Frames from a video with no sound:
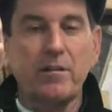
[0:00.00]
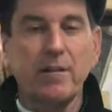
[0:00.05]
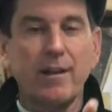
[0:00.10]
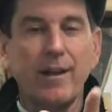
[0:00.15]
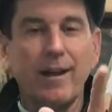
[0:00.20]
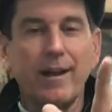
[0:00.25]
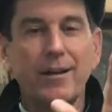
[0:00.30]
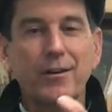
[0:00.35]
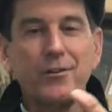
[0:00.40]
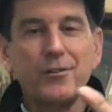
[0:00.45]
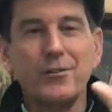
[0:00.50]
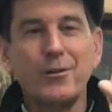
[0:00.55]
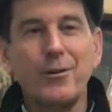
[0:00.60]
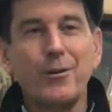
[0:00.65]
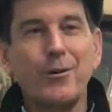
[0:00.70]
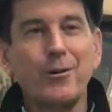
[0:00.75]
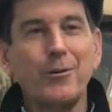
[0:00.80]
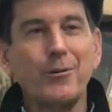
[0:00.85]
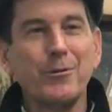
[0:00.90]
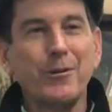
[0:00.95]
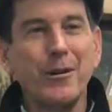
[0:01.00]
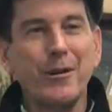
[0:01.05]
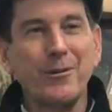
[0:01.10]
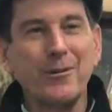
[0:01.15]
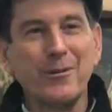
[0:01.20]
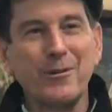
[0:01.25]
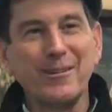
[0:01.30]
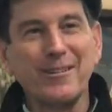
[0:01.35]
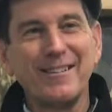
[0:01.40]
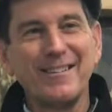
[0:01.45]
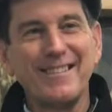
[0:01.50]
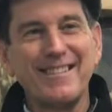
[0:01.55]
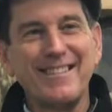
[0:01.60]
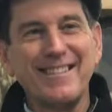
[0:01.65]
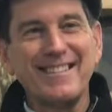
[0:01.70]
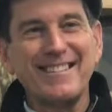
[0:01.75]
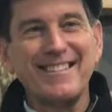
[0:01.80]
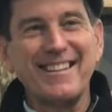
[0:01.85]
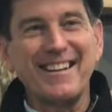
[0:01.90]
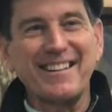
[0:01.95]
That is a whole nother
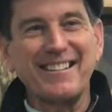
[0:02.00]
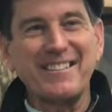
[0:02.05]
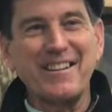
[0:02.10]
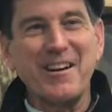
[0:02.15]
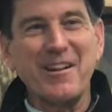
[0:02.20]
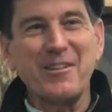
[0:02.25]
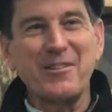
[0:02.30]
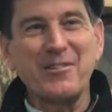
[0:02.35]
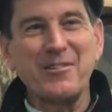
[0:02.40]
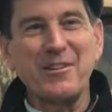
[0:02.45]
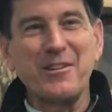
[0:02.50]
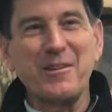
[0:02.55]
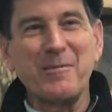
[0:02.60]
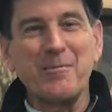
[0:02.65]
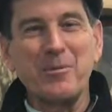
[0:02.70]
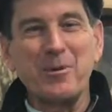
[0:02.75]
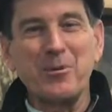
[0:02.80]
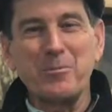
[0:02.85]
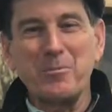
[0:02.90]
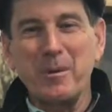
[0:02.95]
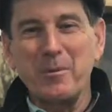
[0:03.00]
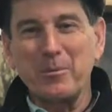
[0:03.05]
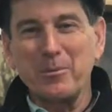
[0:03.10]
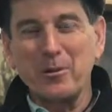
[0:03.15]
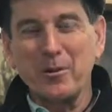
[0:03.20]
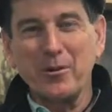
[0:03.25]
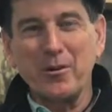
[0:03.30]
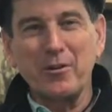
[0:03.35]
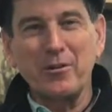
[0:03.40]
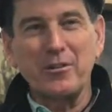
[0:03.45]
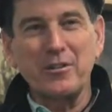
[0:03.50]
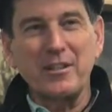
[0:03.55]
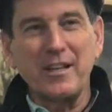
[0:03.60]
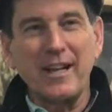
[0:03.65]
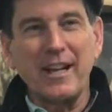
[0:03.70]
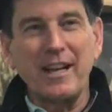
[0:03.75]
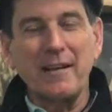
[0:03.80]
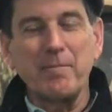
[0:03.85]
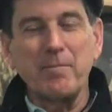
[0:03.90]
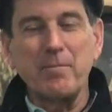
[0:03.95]
technology that most people don't
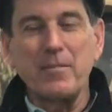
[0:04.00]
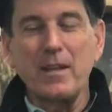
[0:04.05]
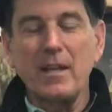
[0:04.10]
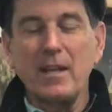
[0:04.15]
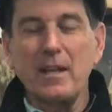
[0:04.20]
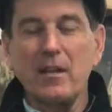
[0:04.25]
understand.